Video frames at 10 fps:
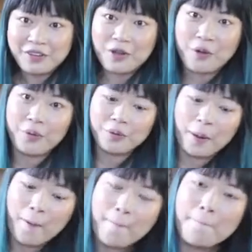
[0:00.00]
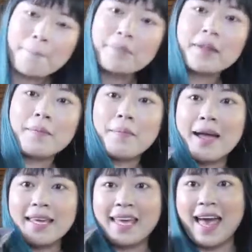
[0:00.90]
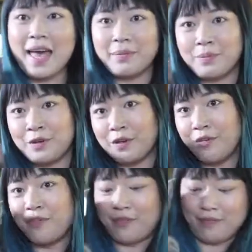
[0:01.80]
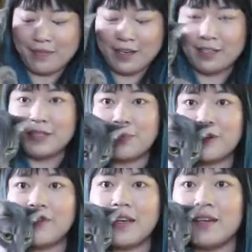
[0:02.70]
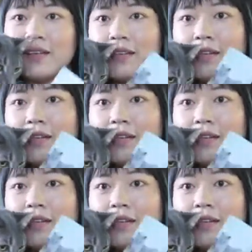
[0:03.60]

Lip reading: note, my cat Murph, here's Murphy,